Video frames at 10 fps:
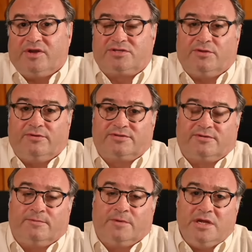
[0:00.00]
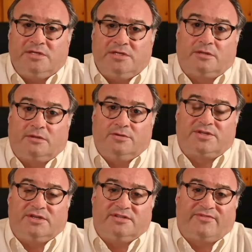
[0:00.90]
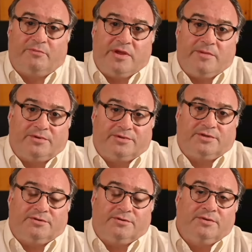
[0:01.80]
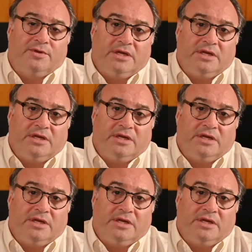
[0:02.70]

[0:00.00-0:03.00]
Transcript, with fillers: And so those are solutions for people to